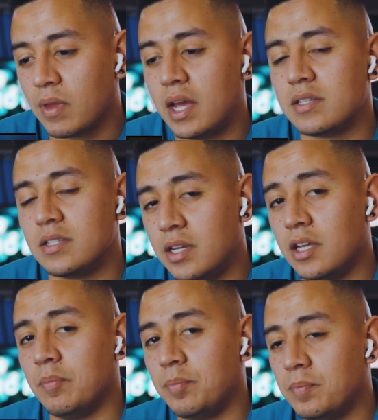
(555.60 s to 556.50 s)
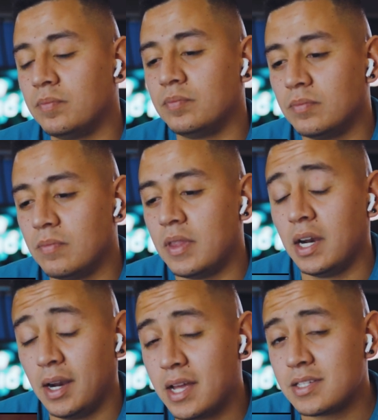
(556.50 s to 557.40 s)
That's deep.
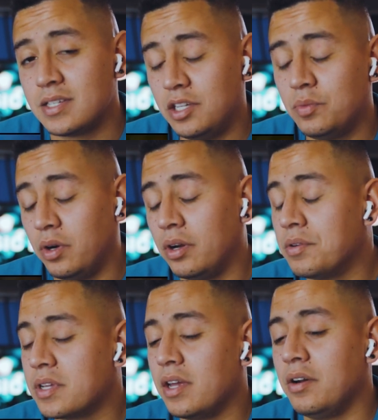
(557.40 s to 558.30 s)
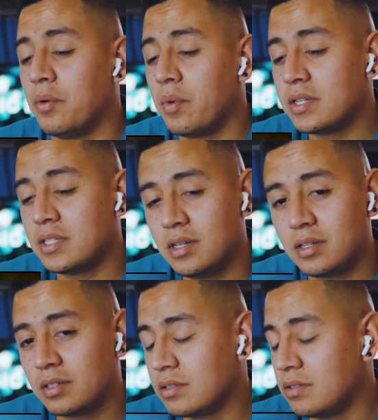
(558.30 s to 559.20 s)
That last scene where he was getting arrested,
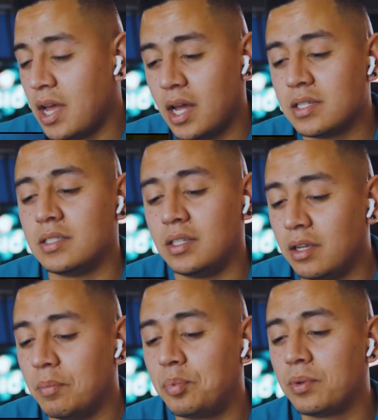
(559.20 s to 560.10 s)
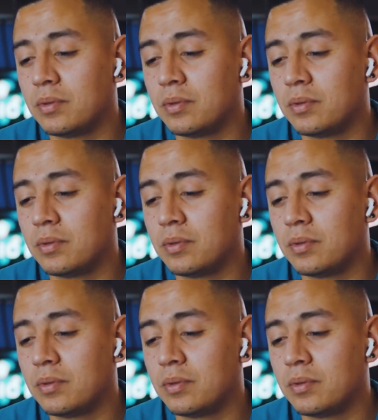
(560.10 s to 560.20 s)
that's deep.